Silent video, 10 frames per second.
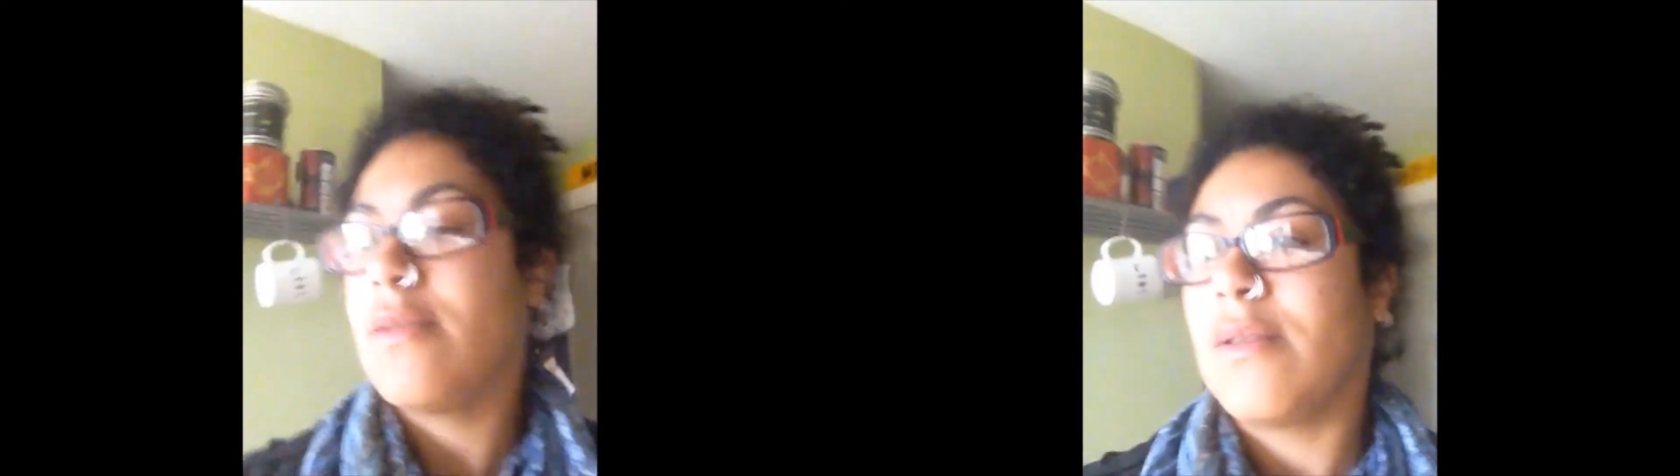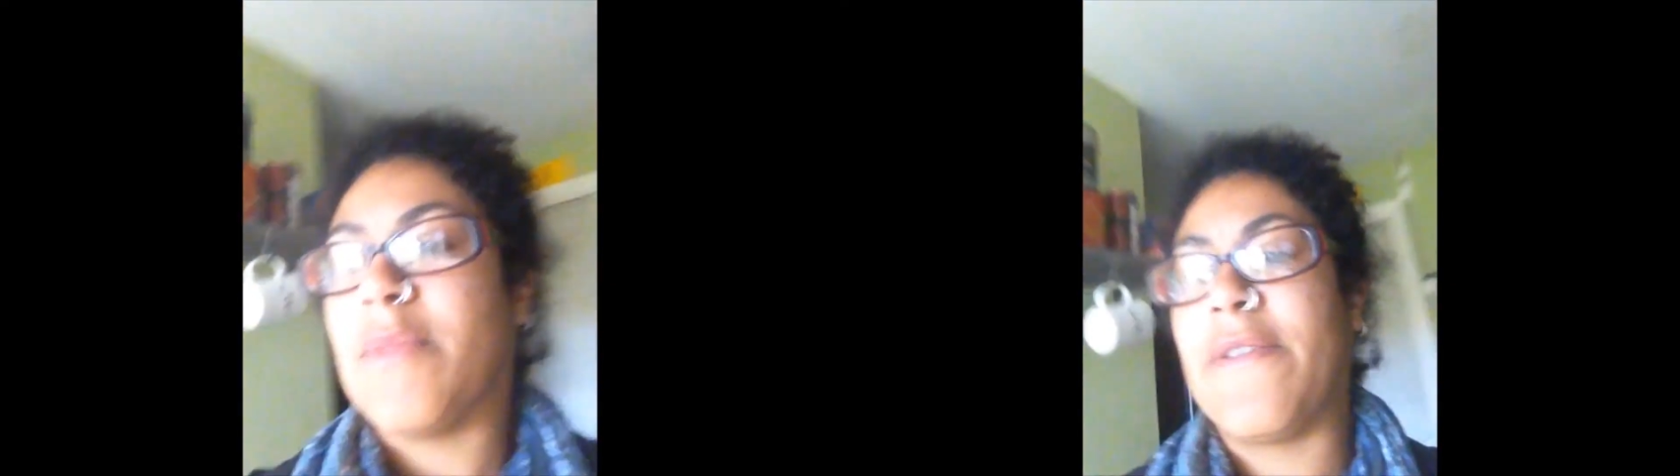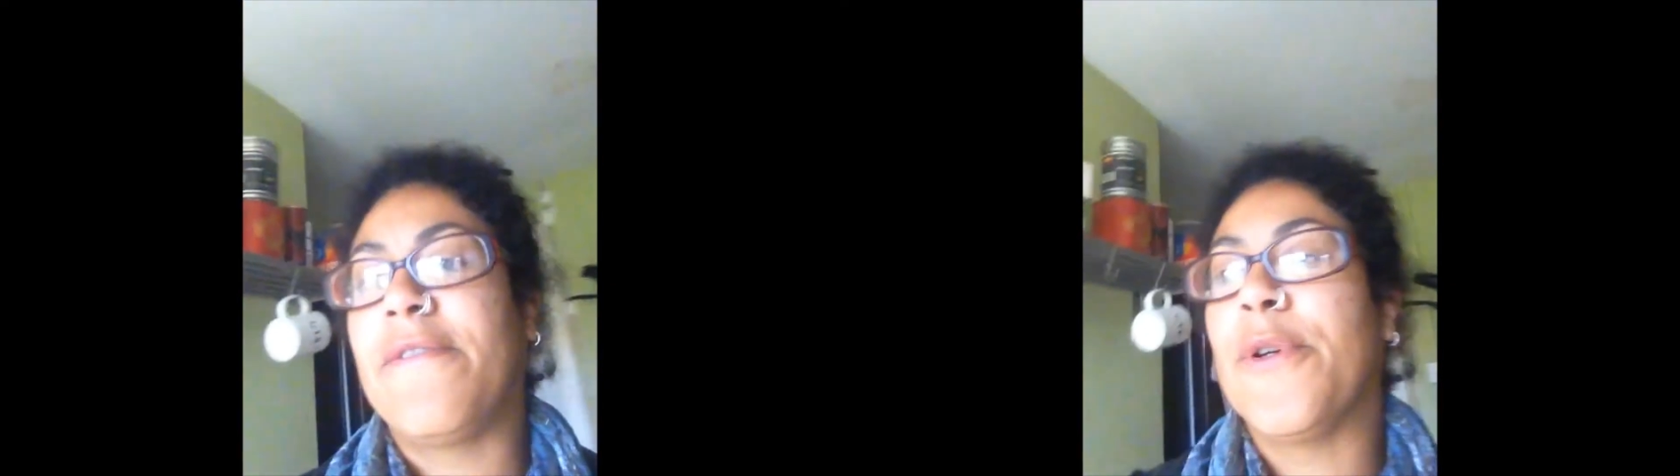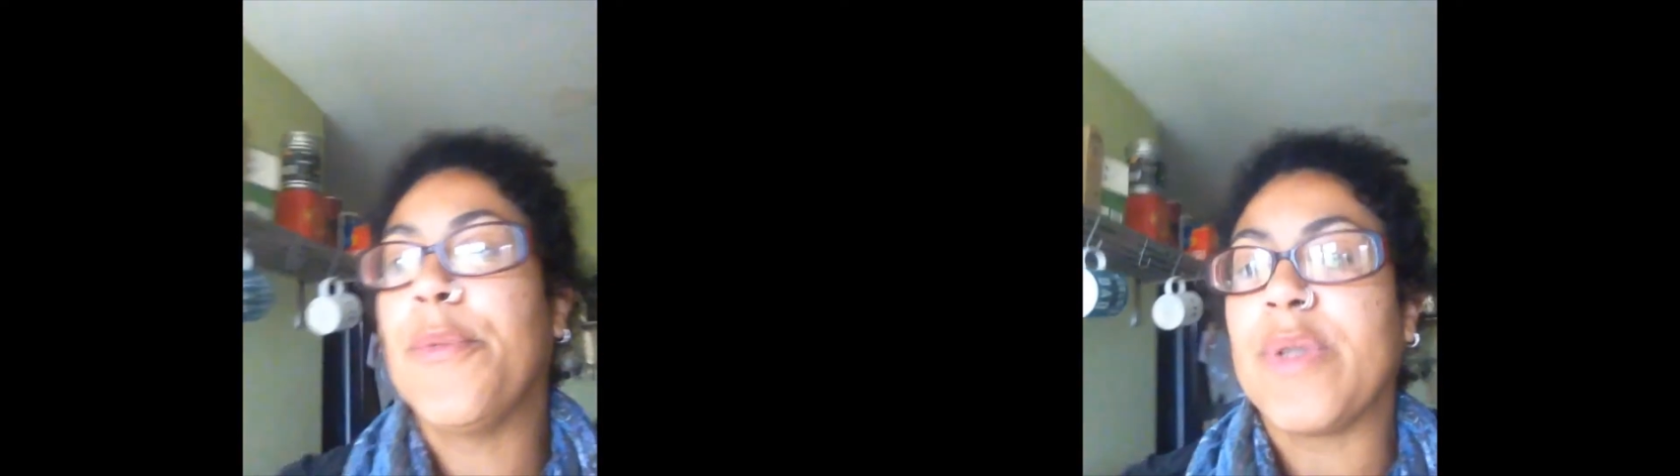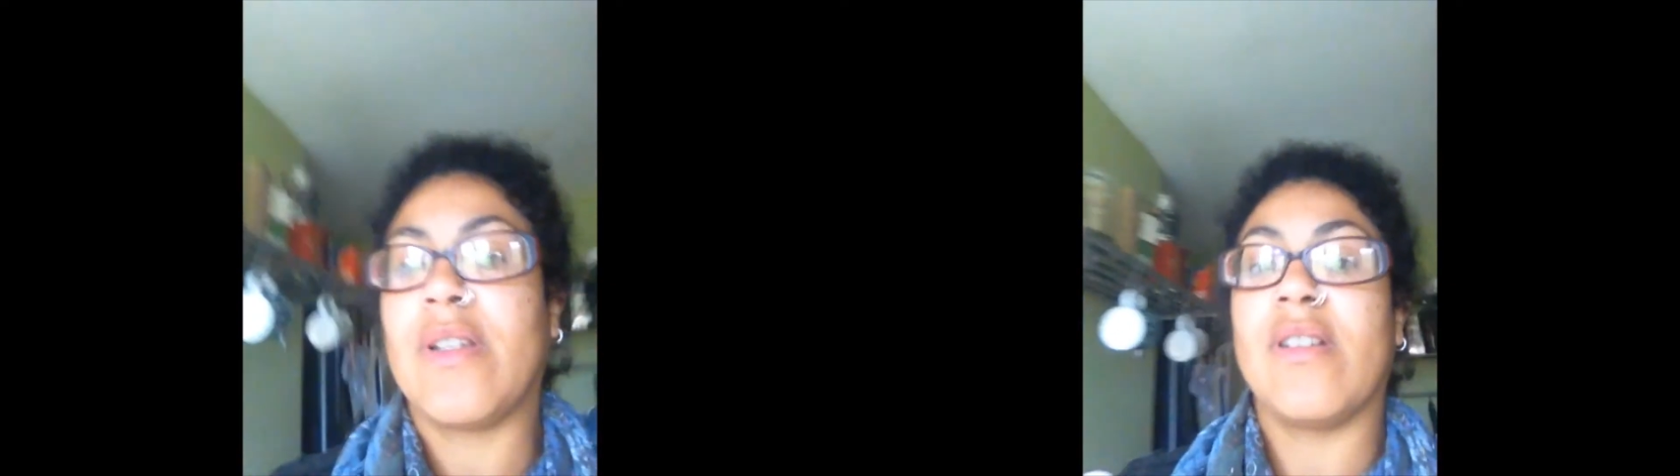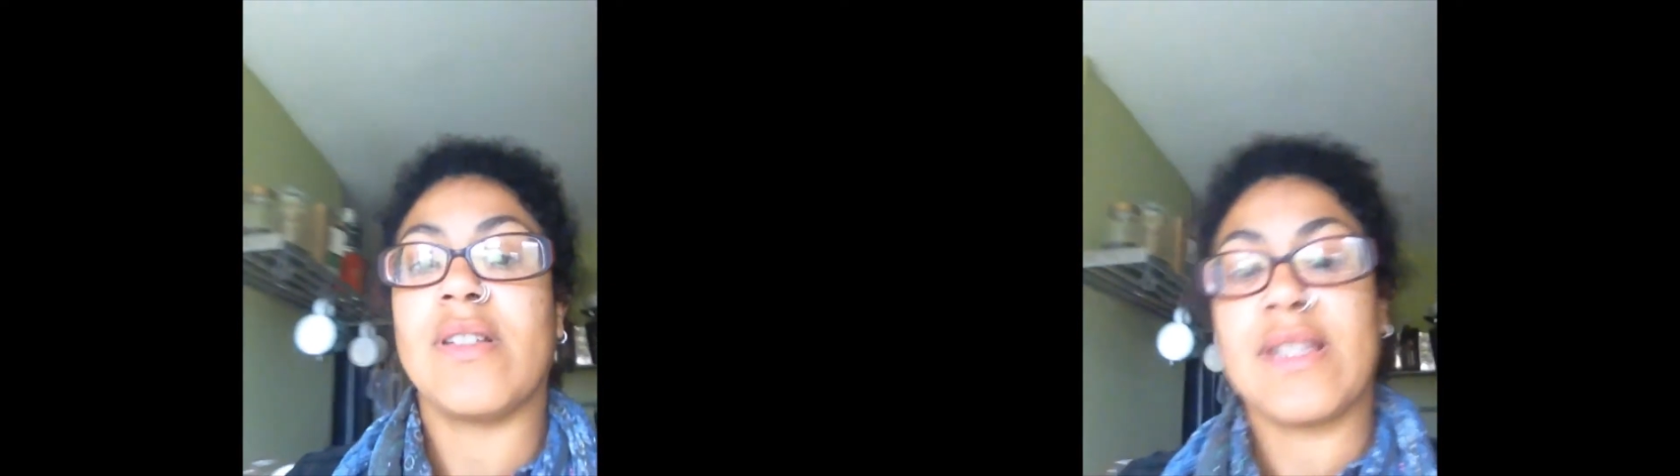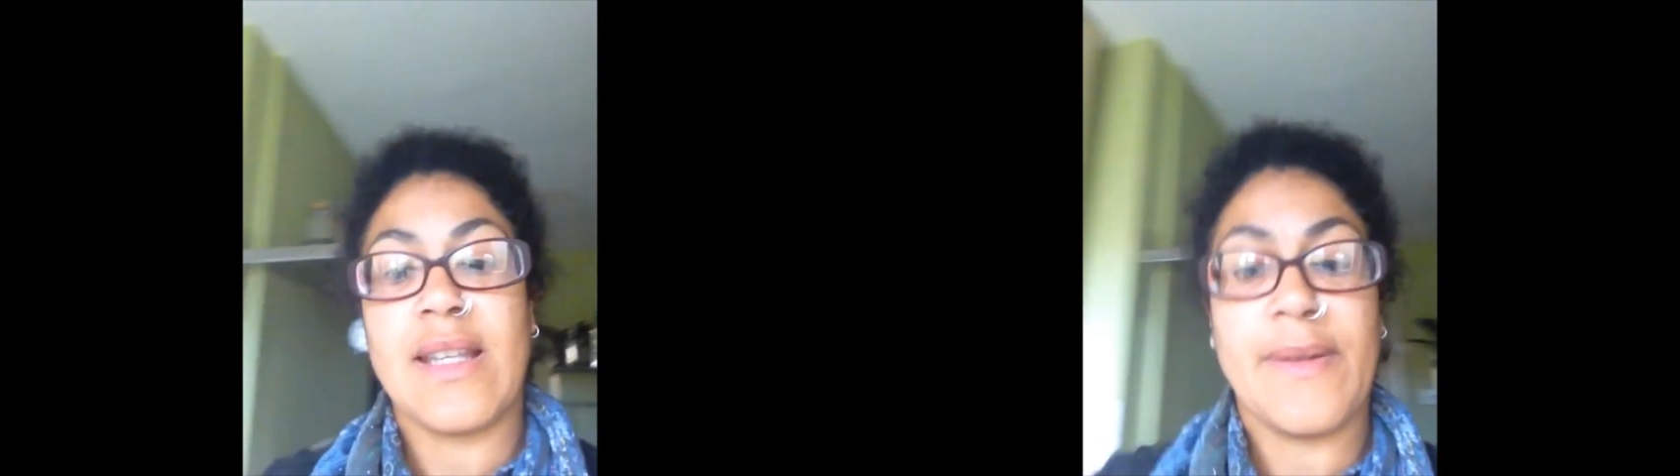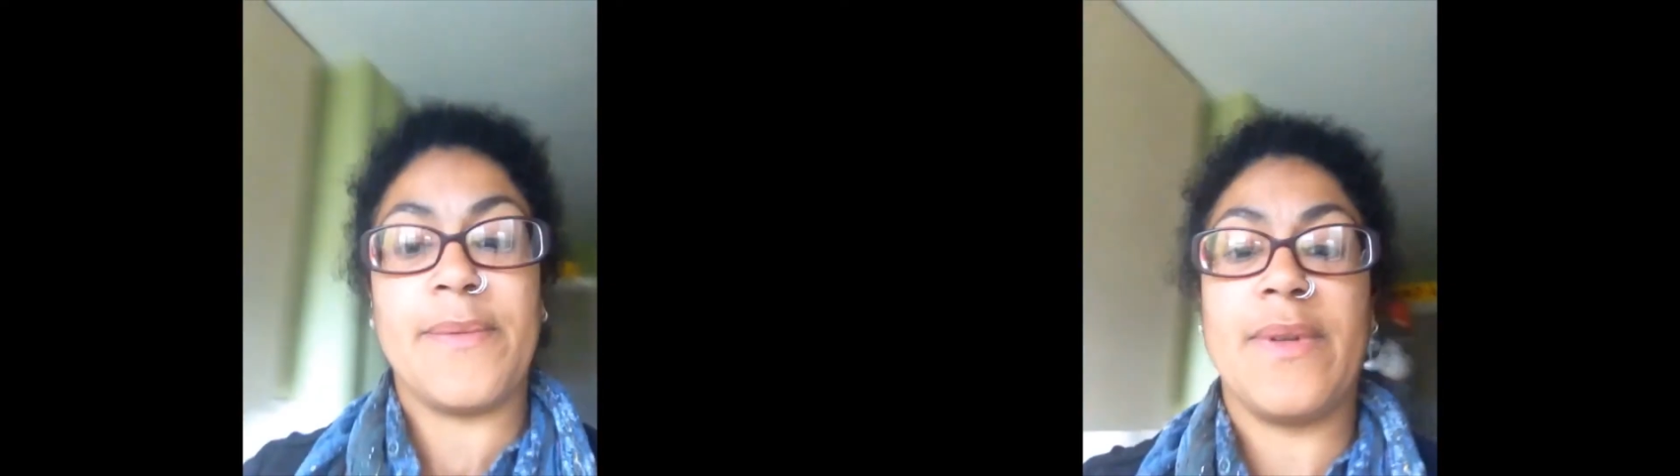my phone because
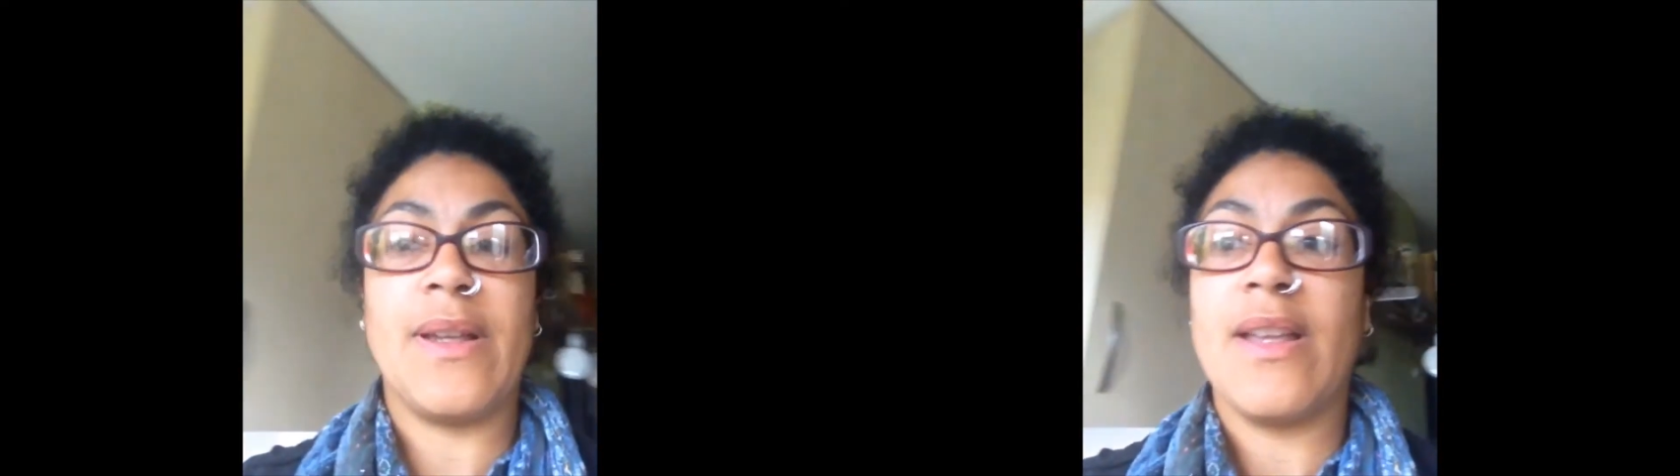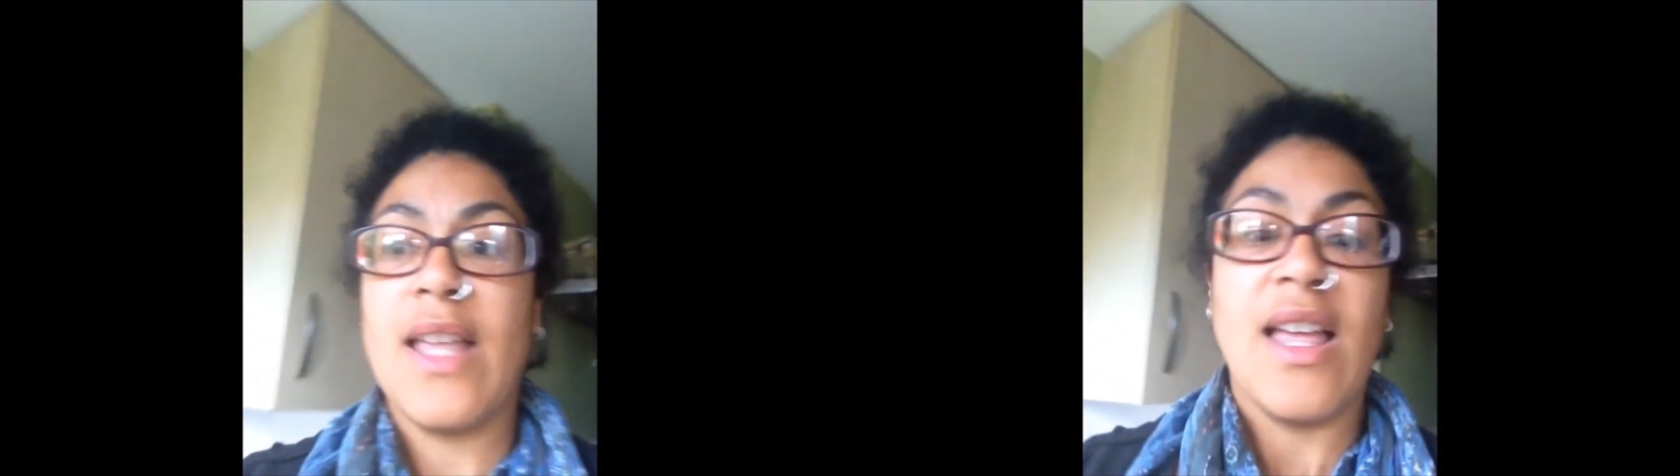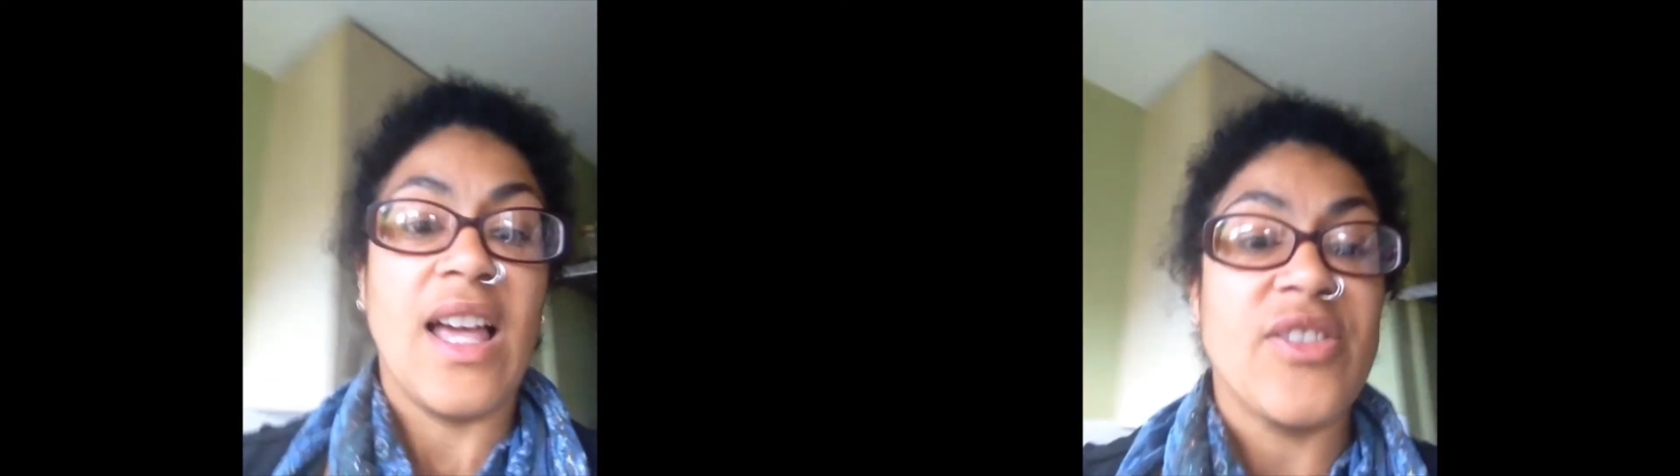I